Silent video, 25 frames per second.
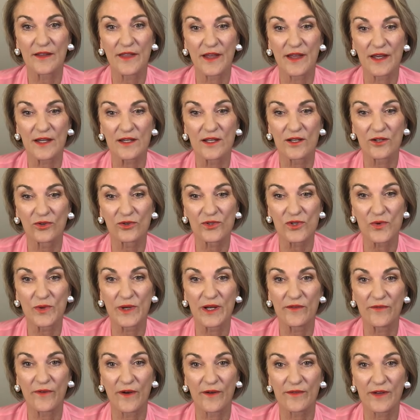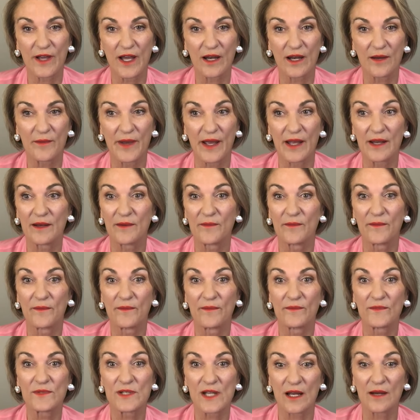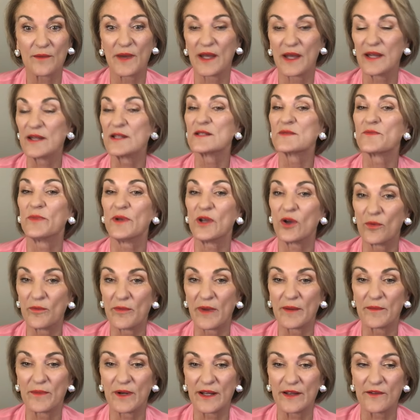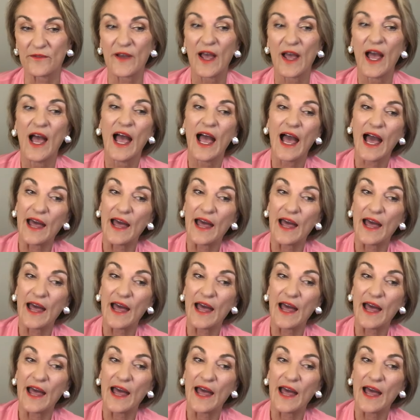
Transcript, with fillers: they'd killed twenty-five Taliban. Taliban is beyond my belief.